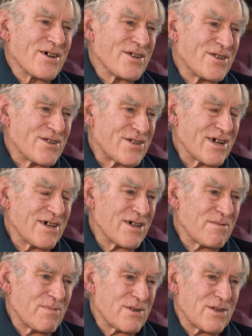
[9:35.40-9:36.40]
I didn't say
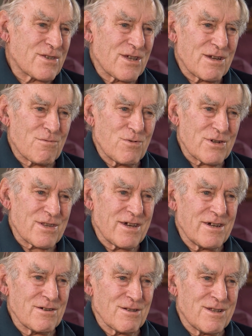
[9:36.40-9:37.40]
that, but you think, what the
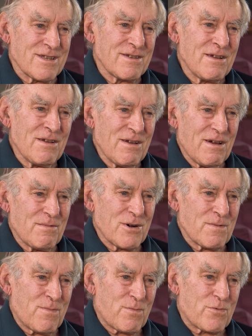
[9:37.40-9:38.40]
hell, am
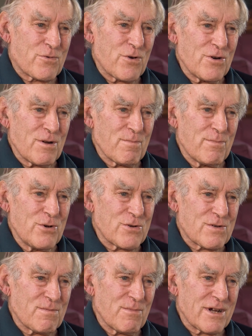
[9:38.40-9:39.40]
I trying
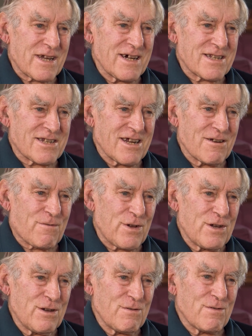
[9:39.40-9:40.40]
bursting my guts out for
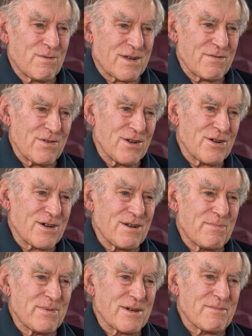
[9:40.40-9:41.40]
you if you're not going
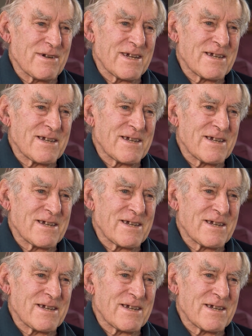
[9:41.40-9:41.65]
to pick me?